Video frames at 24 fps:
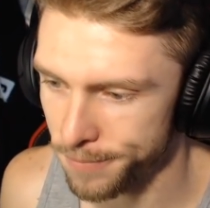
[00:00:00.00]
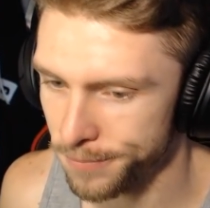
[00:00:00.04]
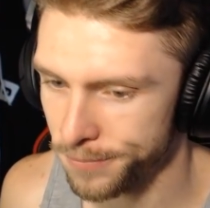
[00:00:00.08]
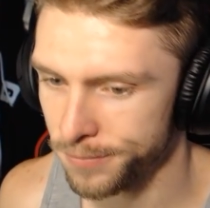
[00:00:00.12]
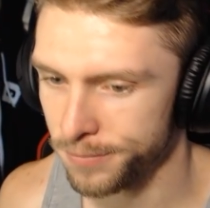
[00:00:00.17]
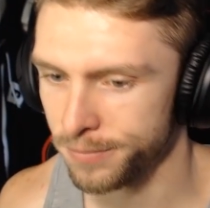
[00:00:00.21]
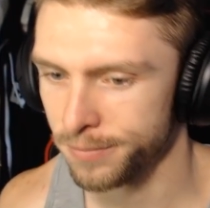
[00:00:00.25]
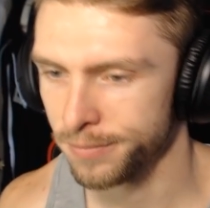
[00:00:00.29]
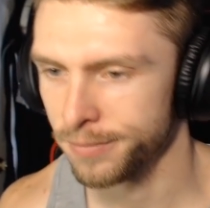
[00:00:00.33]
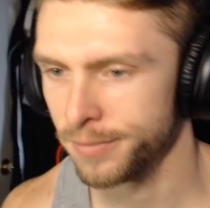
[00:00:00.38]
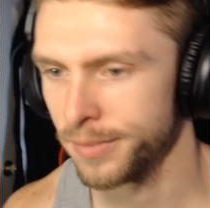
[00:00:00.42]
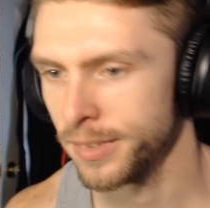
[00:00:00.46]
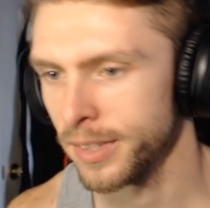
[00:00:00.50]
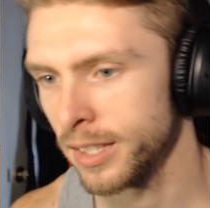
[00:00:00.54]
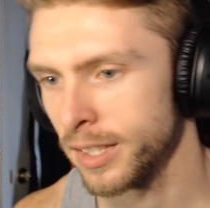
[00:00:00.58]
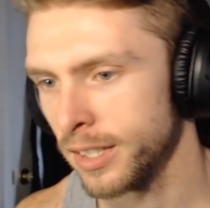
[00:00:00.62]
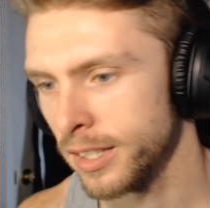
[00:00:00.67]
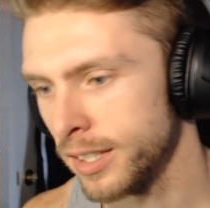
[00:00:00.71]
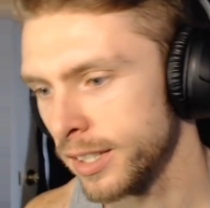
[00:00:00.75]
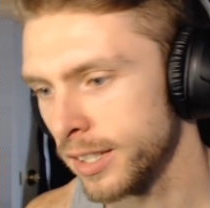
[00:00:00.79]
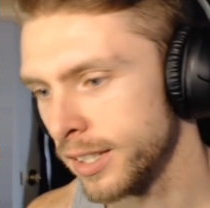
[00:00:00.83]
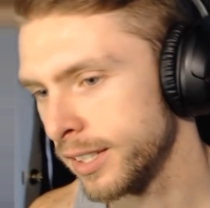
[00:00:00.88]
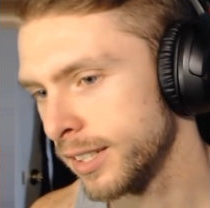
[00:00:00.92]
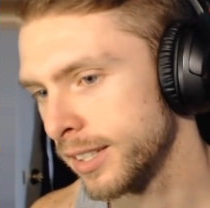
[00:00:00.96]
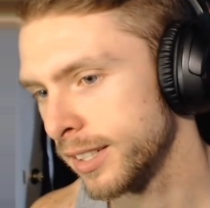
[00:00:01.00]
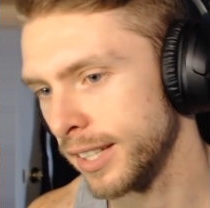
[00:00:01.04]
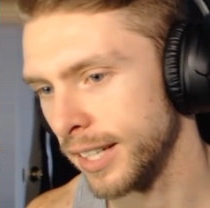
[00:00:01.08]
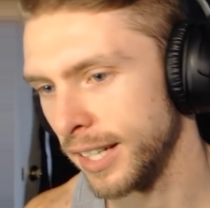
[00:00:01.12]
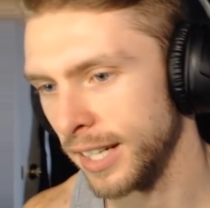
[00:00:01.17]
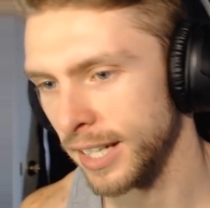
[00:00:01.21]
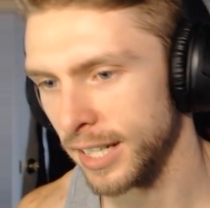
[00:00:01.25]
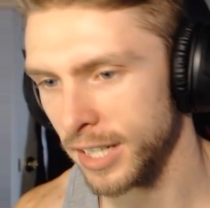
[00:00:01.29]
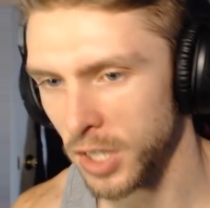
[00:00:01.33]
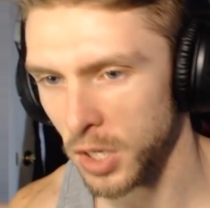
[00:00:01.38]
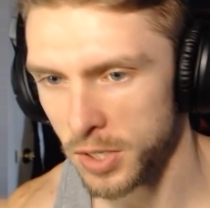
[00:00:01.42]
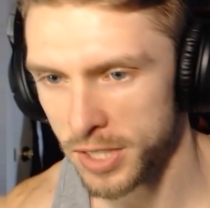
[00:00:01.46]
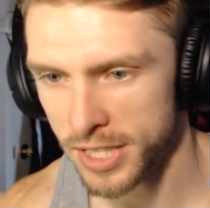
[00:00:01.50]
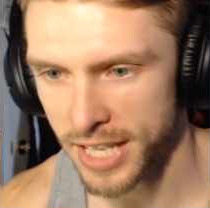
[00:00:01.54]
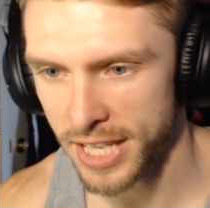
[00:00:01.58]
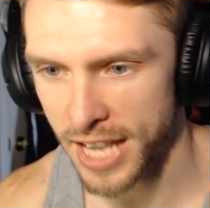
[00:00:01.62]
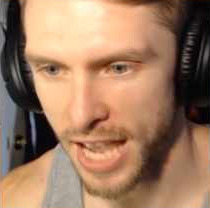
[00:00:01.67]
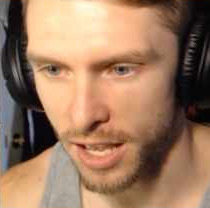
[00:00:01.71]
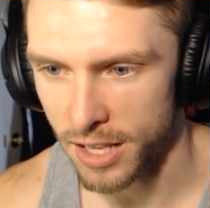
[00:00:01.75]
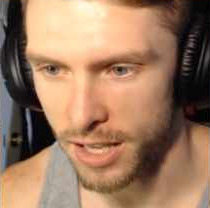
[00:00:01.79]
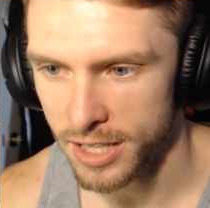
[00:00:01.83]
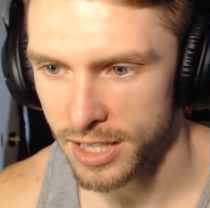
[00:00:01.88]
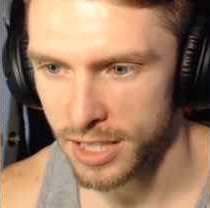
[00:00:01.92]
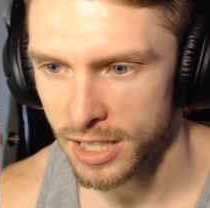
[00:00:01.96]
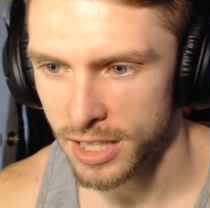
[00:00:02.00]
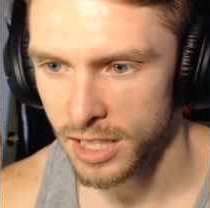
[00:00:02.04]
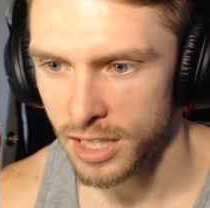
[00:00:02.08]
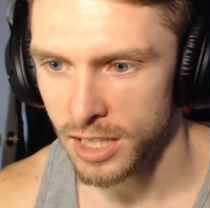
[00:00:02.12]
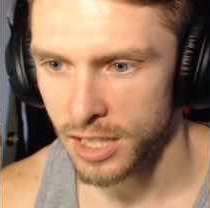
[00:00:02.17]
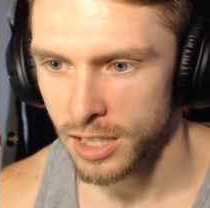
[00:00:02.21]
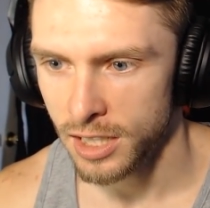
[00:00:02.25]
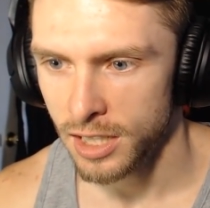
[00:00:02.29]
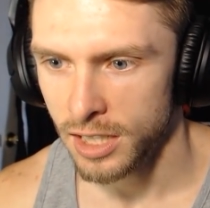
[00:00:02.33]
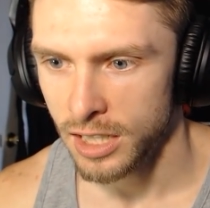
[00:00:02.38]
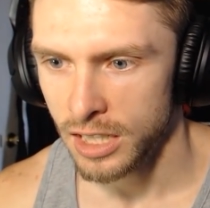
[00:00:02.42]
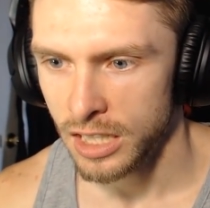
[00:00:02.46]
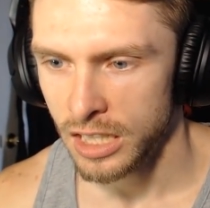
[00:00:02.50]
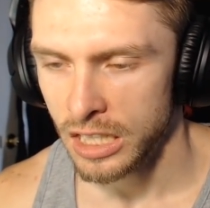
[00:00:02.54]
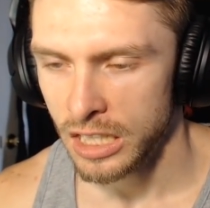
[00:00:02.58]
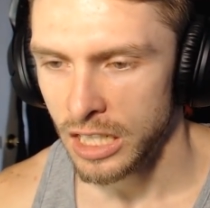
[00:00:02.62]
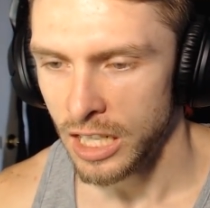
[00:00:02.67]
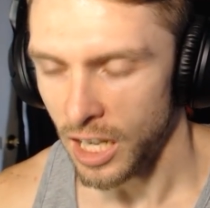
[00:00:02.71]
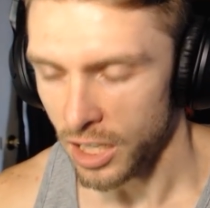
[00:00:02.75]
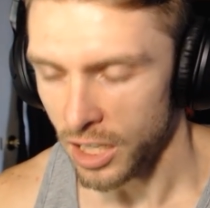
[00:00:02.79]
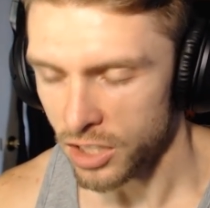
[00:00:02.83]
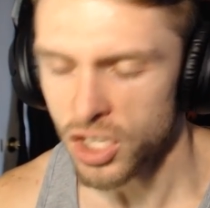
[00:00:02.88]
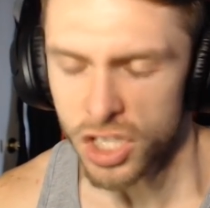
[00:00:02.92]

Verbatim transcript: Give me a second, guys. Chica, would you shut up?